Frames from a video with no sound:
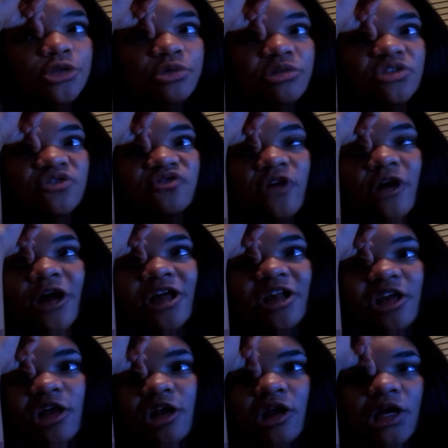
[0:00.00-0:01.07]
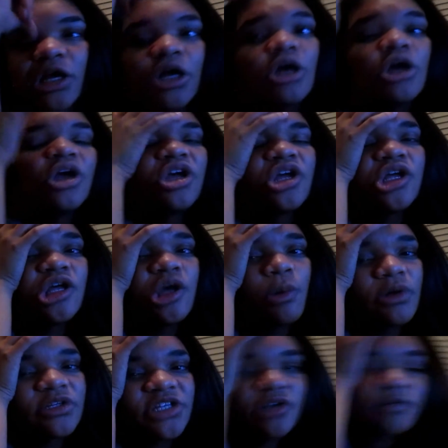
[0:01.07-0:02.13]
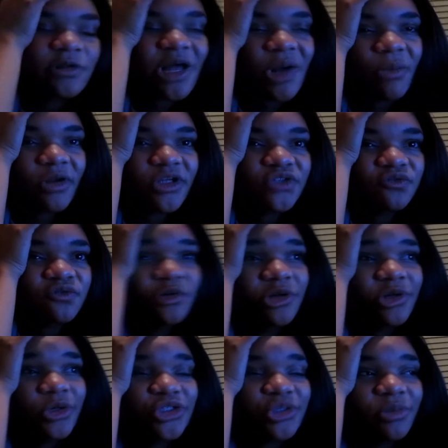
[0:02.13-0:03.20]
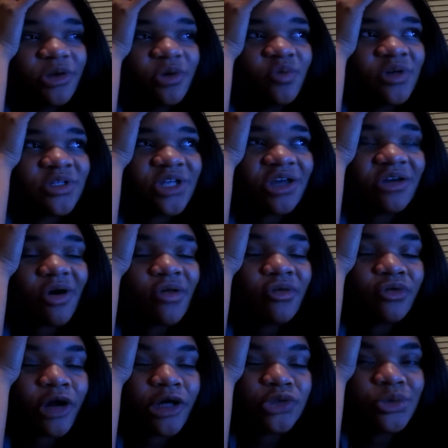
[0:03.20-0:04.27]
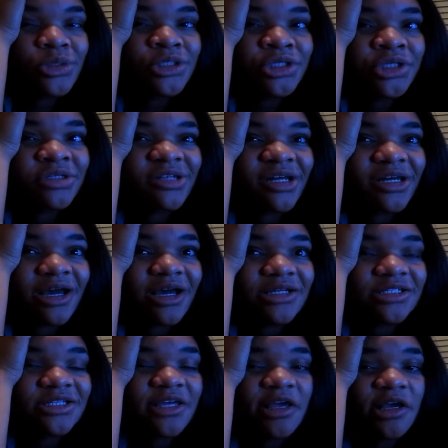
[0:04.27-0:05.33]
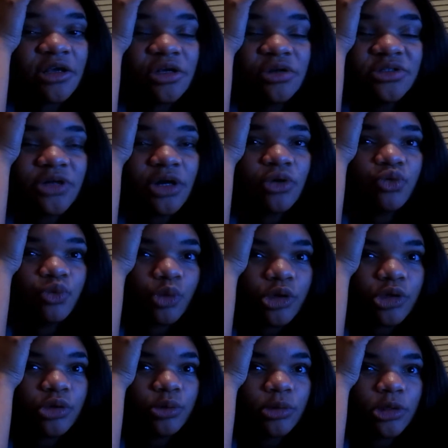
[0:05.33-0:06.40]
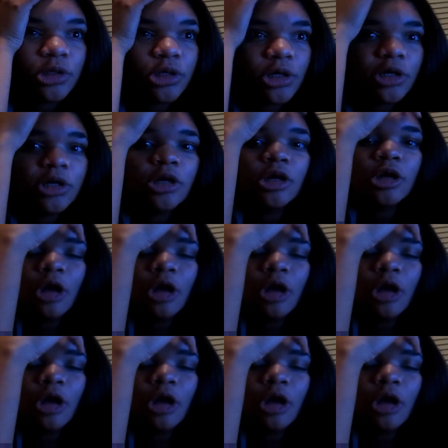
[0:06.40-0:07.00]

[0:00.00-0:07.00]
so it's fine. And like, it wasn't even that much footage. I mean, it was like all the graduation and that guy singing. He sung really, really good,